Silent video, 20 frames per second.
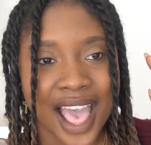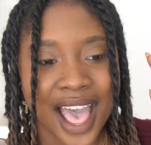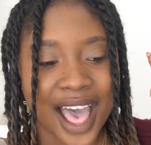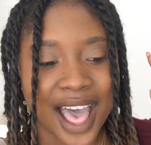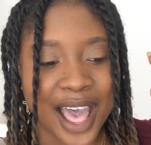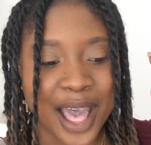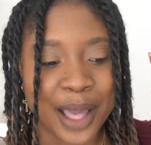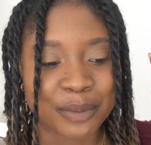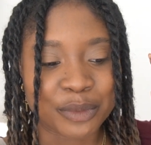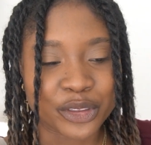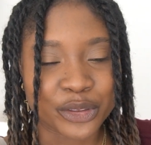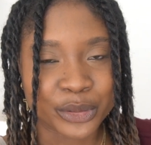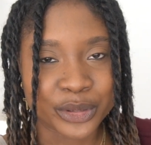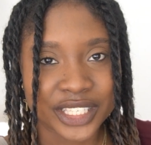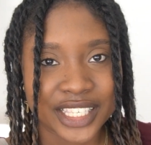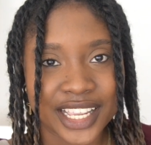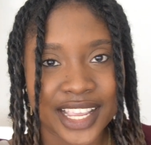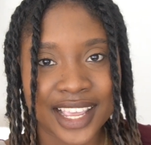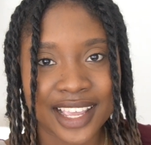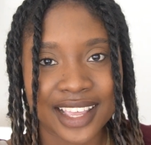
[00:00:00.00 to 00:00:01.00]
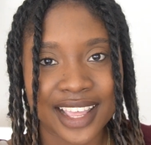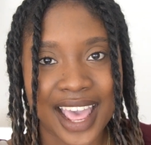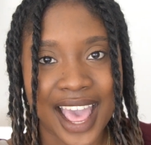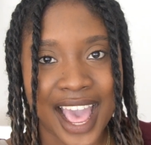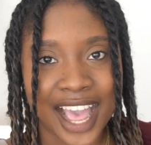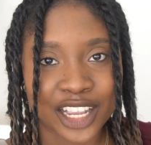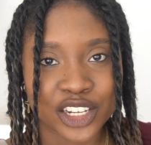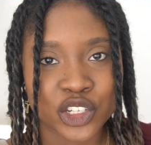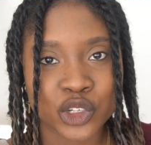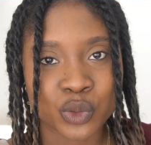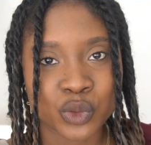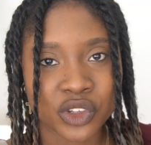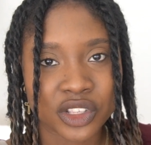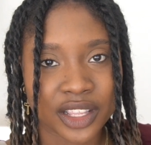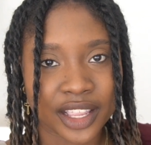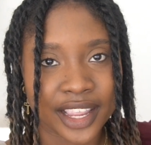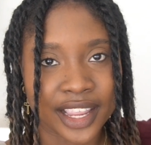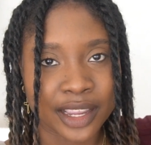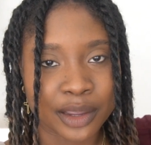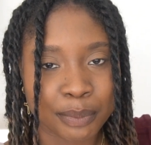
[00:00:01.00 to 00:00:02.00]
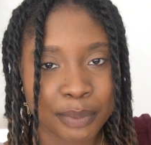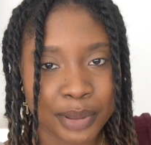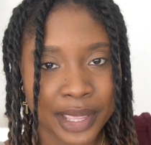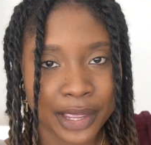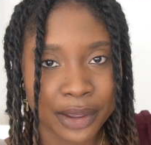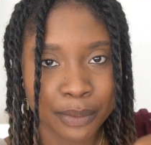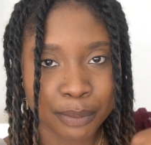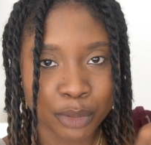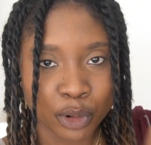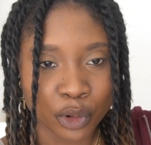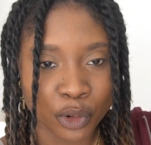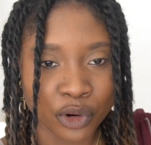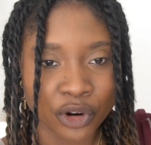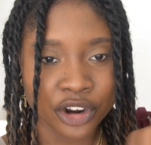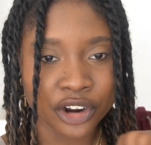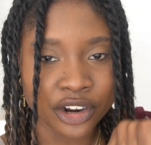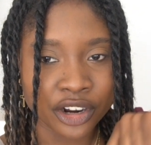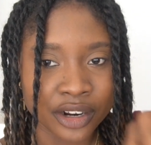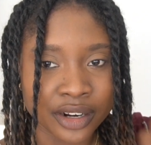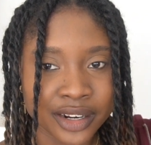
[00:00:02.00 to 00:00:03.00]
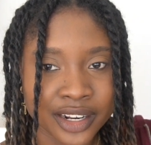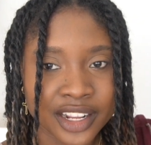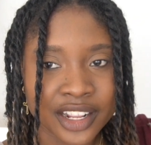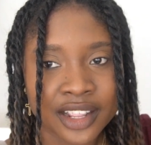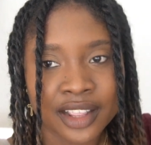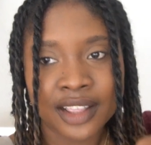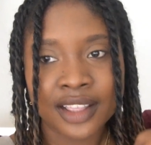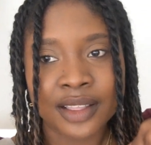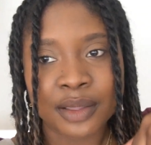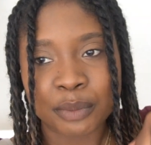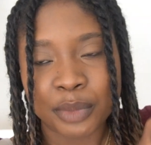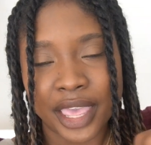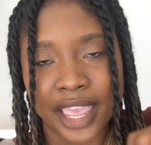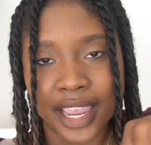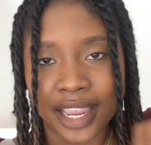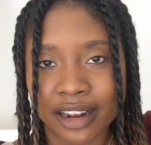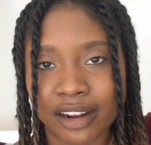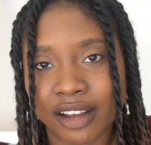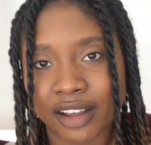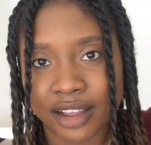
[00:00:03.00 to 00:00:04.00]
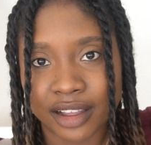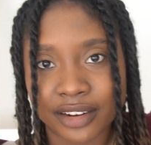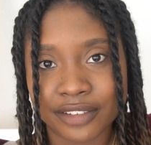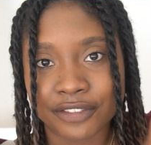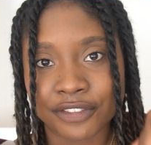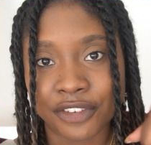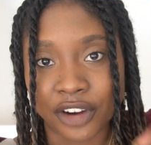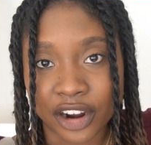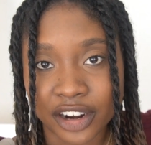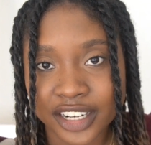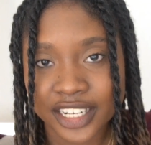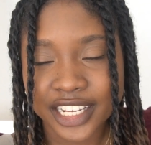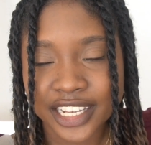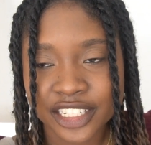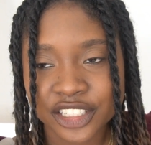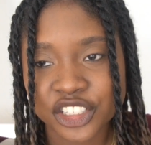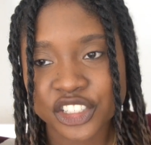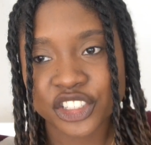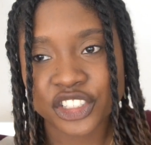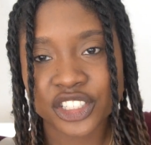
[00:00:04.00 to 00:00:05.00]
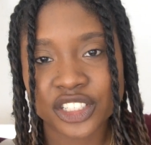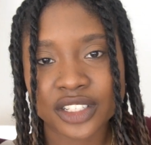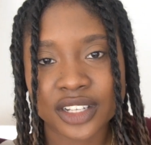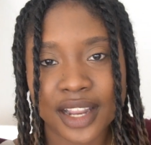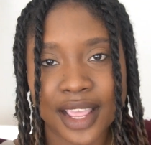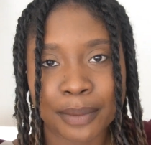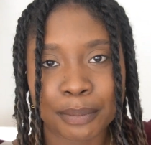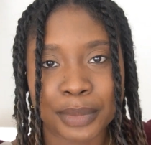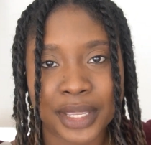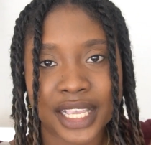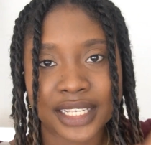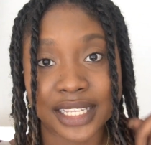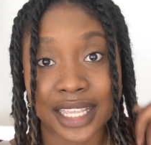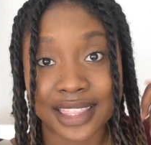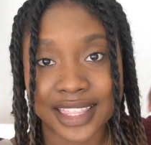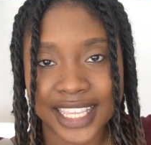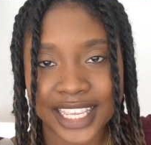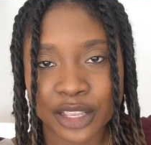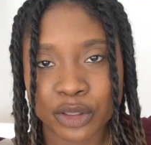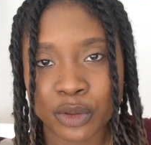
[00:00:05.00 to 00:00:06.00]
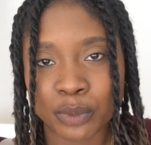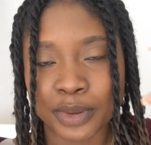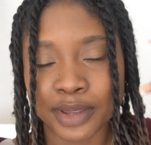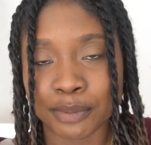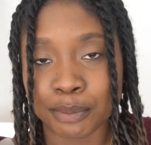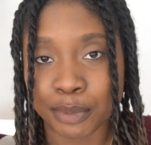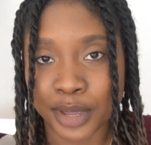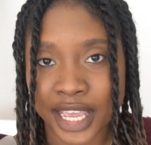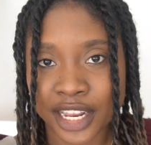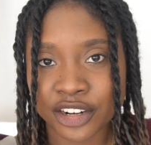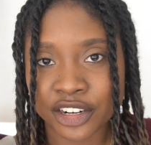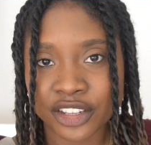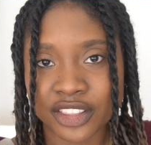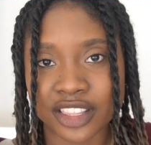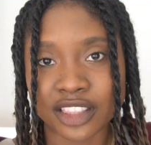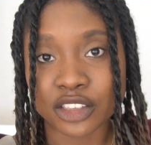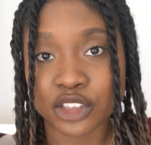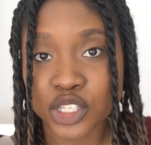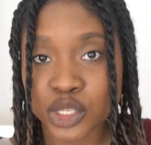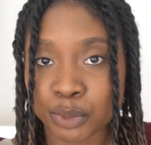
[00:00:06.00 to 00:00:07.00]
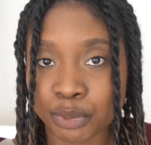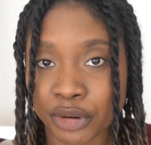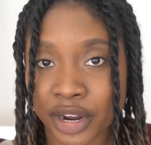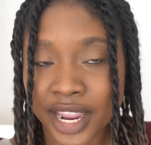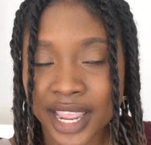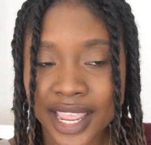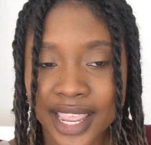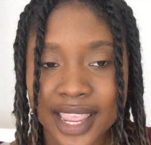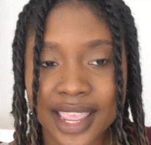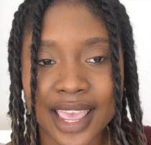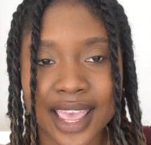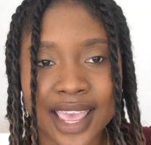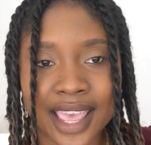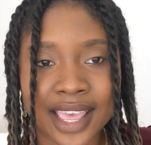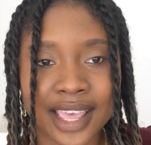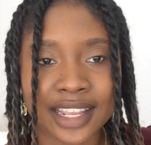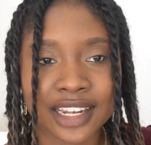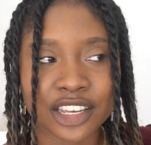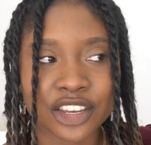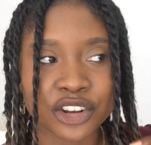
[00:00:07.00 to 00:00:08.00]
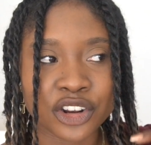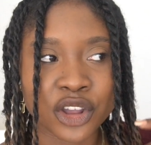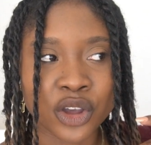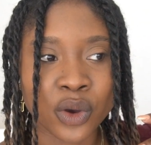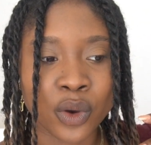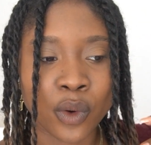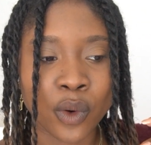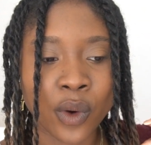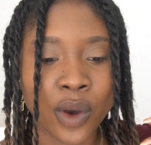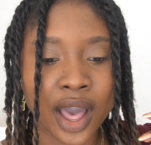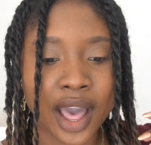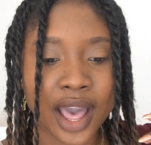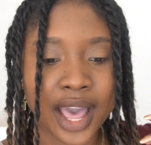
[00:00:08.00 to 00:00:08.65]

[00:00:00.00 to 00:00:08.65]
using actual like pour paint on varnish, because I think it will be better than the spray, and you know,